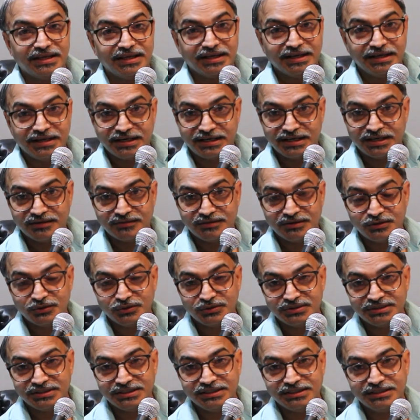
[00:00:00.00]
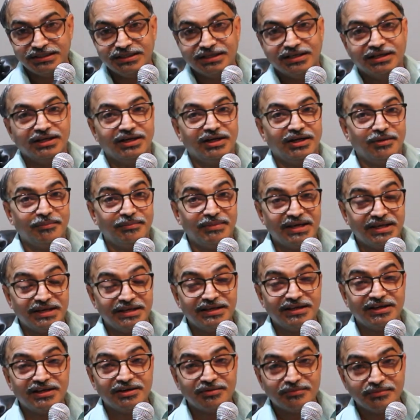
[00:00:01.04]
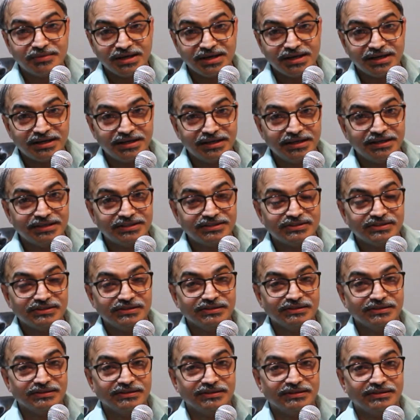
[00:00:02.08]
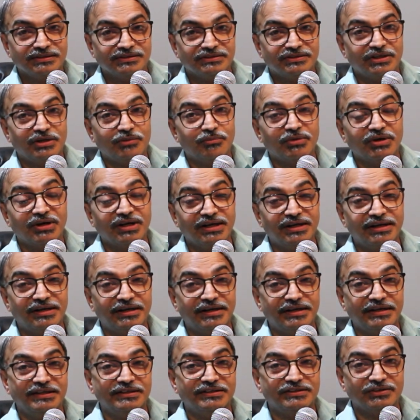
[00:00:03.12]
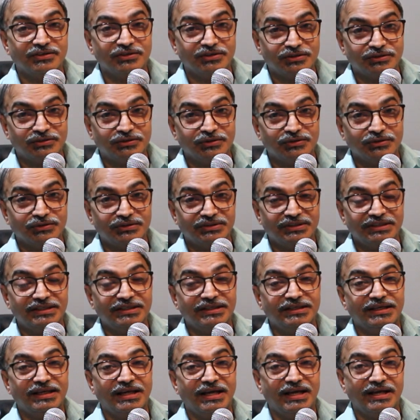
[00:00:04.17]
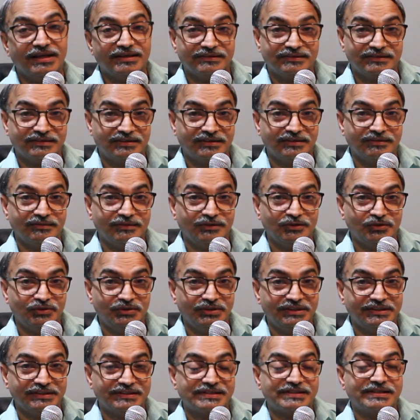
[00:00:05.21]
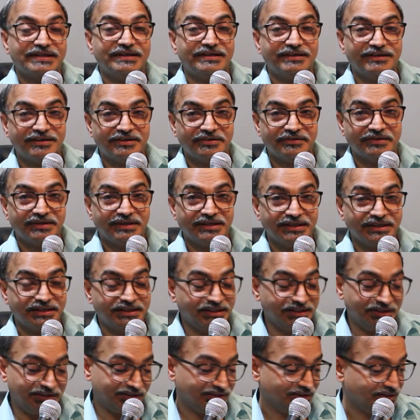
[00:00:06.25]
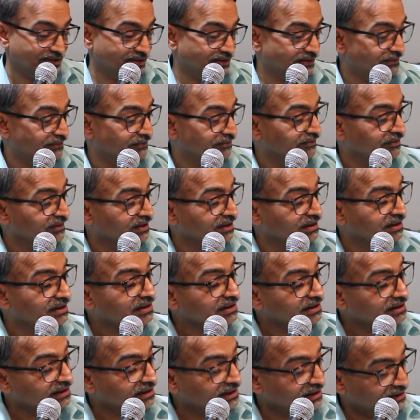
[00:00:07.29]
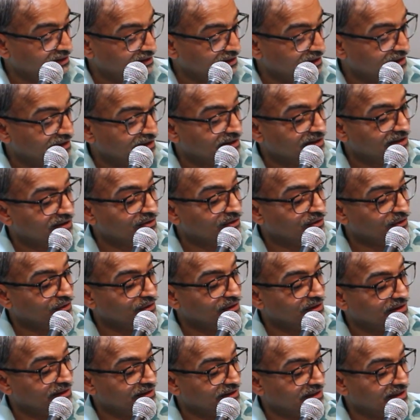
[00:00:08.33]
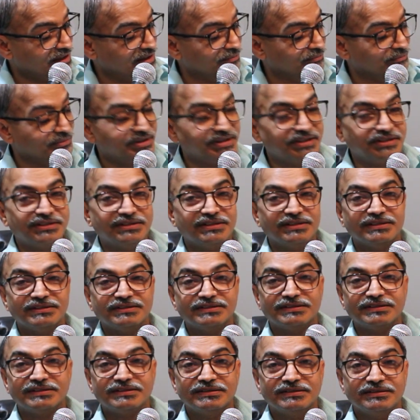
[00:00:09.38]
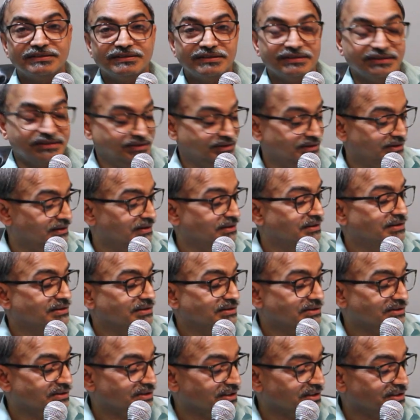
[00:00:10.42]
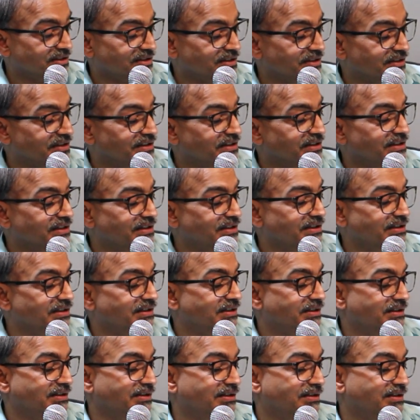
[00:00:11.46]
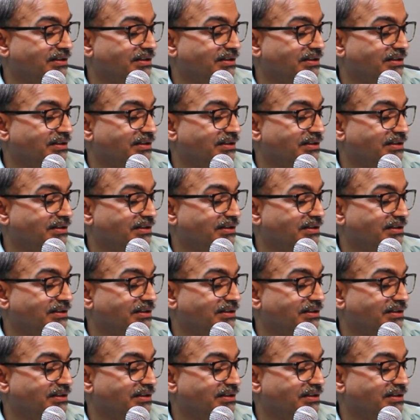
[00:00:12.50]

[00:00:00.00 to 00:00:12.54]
AWG, American wire gauge. Some countries also say SWG, standard wire gauge. Then there are all the temperatures: 60 degree,